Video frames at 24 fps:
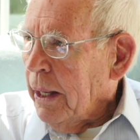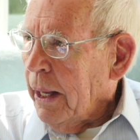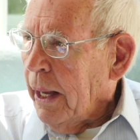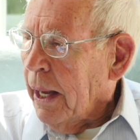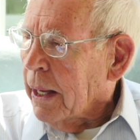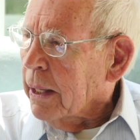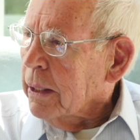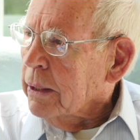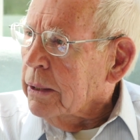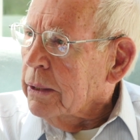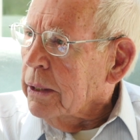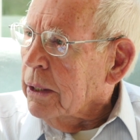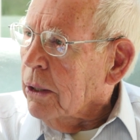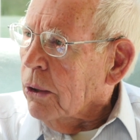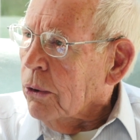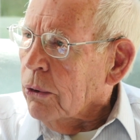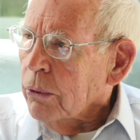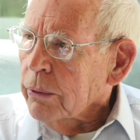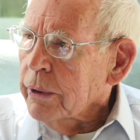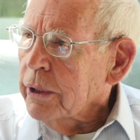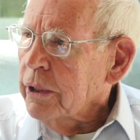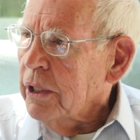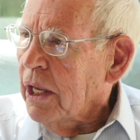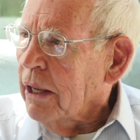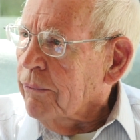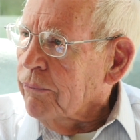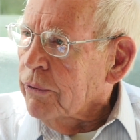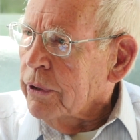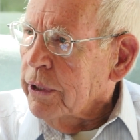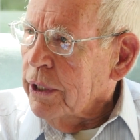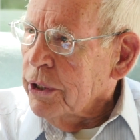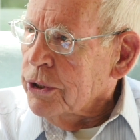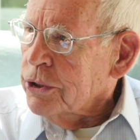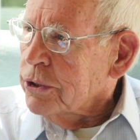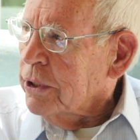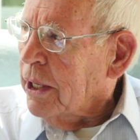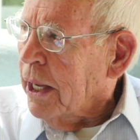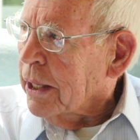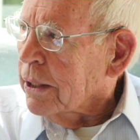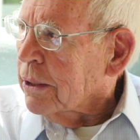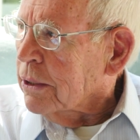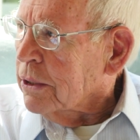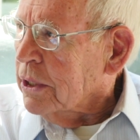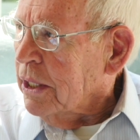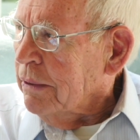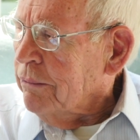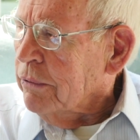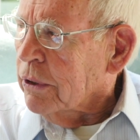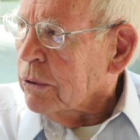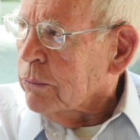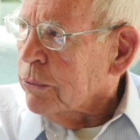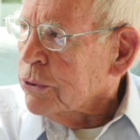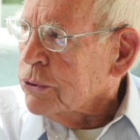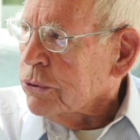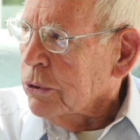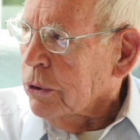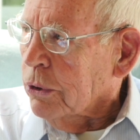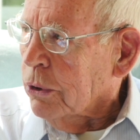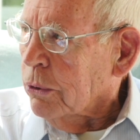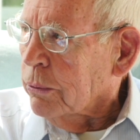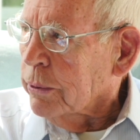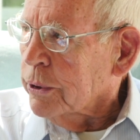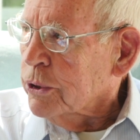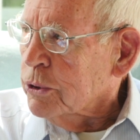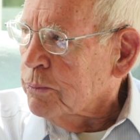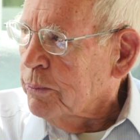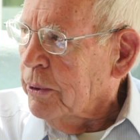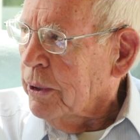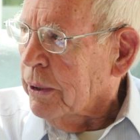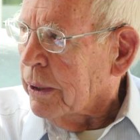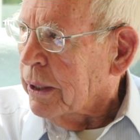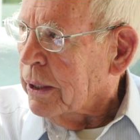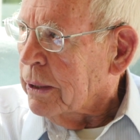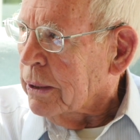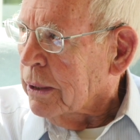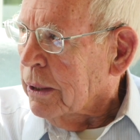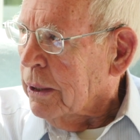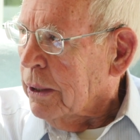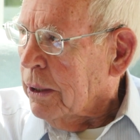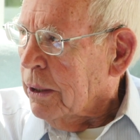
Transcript: And the only definition I could give it was the Holy Spirit